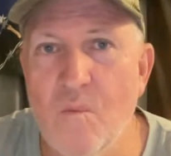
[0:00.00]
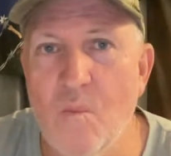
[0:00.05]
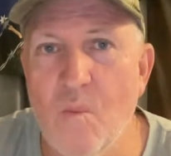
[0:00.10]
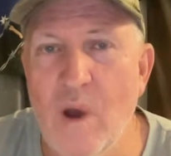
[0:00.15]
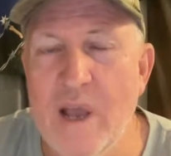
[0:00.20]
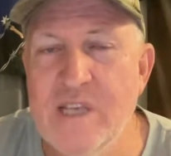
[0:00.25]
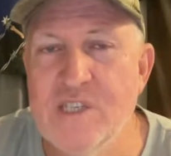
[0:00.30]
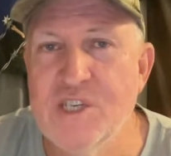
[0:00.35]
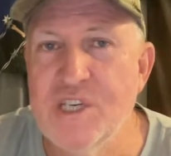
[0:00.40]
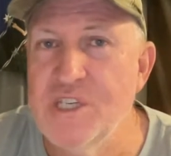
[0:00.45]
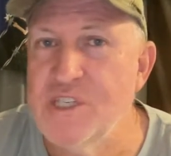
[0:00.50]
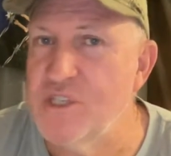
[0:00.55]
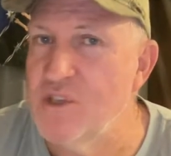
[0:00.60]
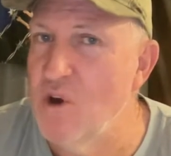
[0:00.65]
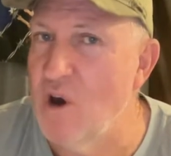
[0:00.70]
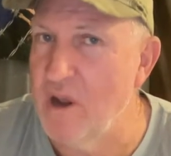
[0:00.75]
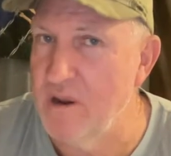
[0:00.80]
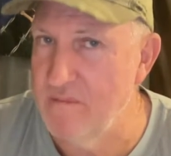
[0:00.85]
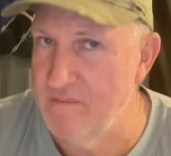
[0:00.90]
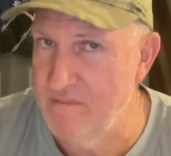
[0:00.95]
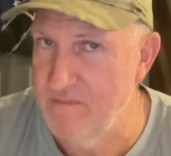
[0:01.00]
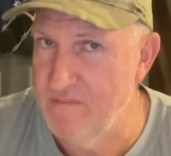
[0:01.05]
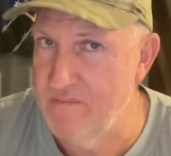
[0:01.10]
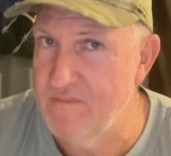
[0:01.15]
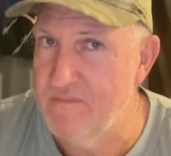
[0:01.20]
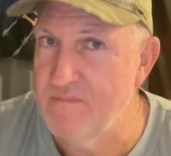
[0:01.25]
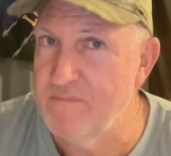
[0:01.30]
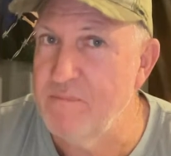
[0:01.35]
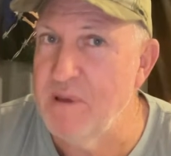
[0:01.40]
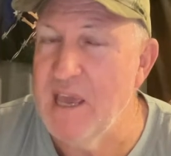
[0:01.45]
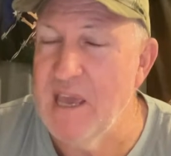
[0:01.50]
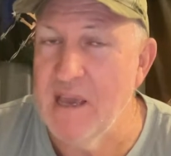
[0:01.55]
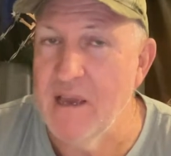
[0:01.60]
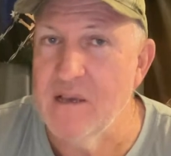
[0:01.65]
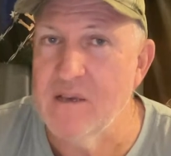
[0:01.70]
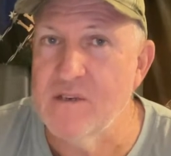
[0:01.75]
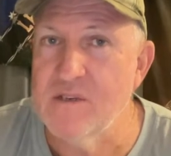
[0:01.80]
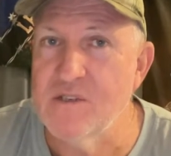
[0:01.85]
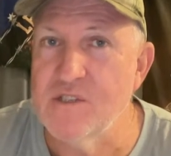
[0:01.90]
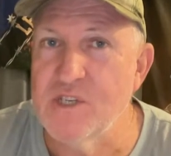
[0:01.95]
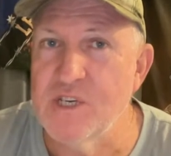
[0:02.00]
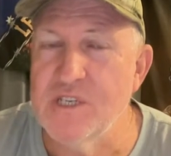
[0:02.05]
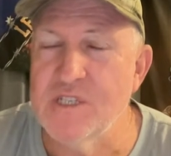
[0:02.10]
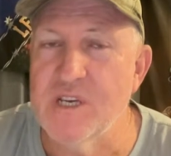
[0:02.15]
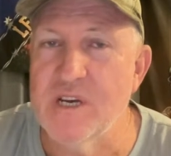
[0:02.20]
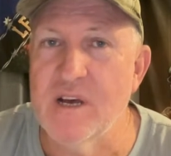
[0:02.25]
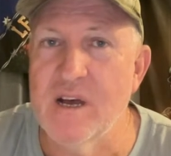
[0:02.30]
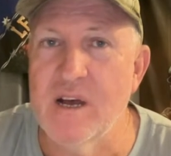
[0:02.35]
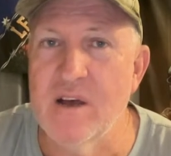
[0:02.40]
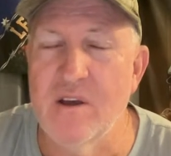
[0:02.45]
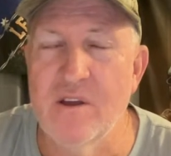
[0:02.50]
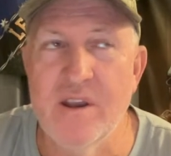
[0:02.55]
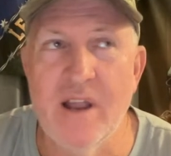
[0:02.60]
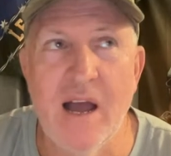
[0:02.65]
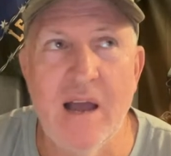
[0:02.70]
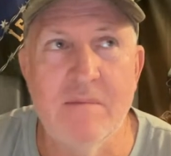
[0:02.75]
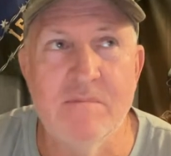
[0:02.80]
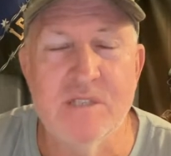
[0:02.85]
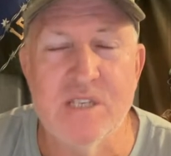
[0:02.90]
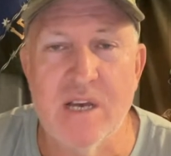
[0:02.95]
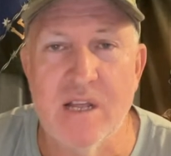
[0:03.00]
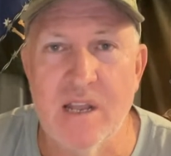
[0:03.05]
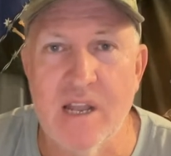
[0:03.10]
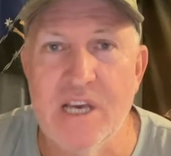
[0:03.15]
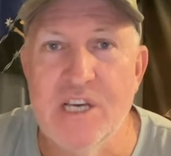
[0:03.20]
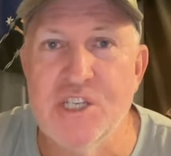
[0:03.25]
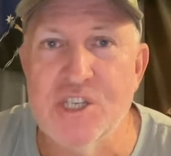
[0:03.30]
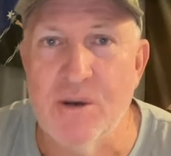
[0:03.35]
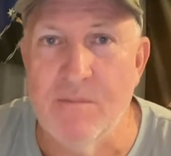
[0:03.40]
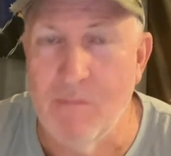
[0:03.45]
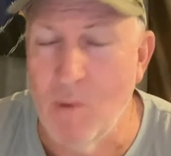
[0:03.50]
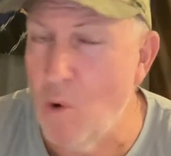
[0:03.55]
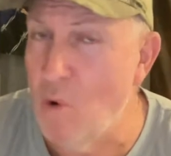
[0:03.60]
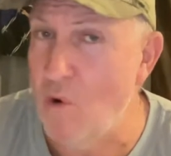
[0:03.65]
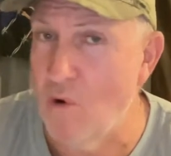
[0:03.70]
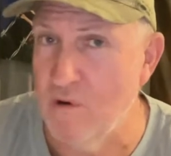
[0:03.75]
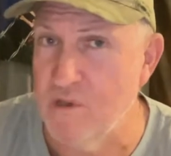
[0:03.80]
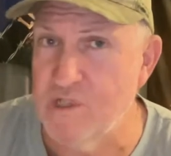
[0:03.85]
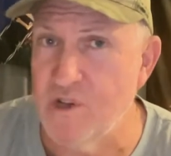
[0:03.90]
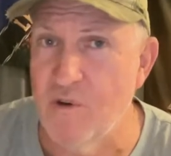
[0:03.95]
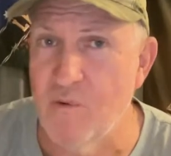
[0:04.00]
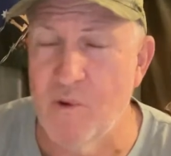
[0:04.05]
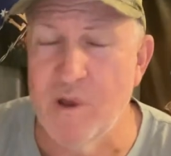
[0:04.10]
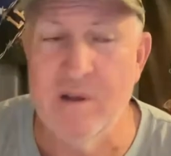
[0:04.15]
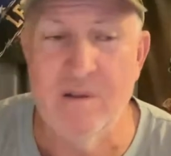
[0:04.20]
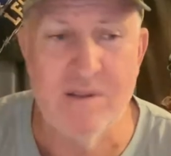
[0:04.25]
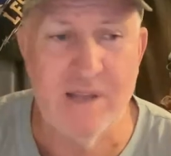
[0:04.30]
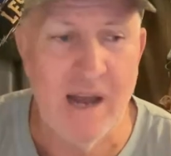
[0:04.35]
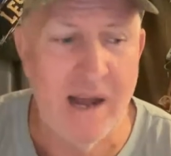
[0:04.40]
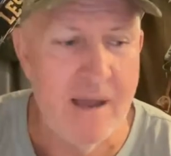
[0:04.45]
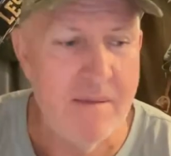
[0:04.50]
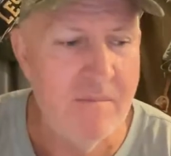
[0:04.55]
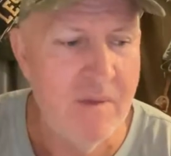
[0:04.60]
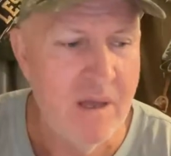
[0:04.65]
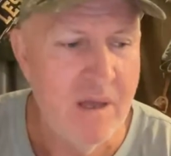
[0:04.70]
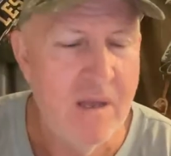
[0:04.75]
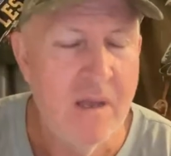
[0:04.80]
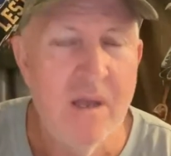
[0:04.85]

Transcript: when she's not Pink, she's her name's Alicia Moore is her real name.